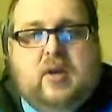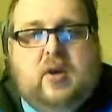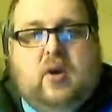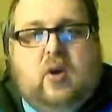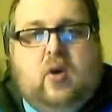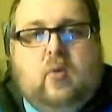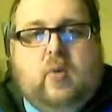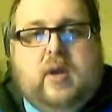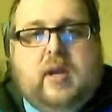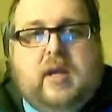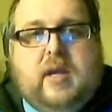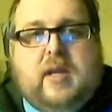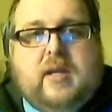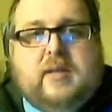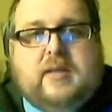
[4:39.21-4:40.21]
all we
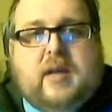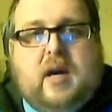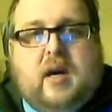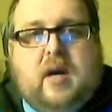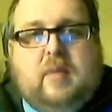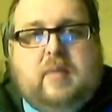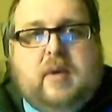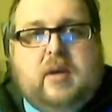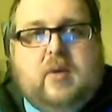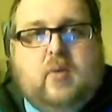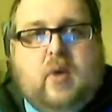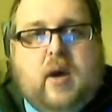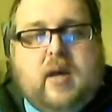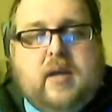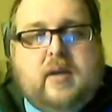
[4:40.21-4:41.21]
need is calm and
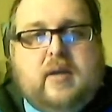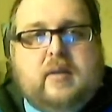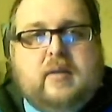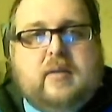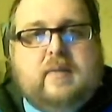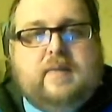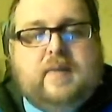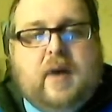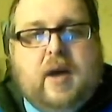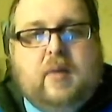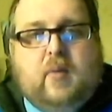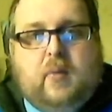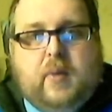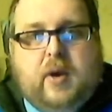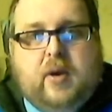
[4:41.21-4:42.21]
quiet to find
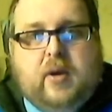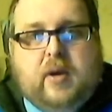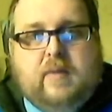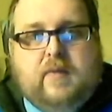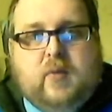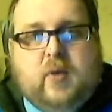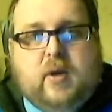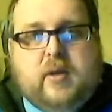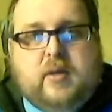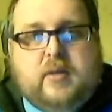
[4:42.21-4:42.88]
what we're looking for.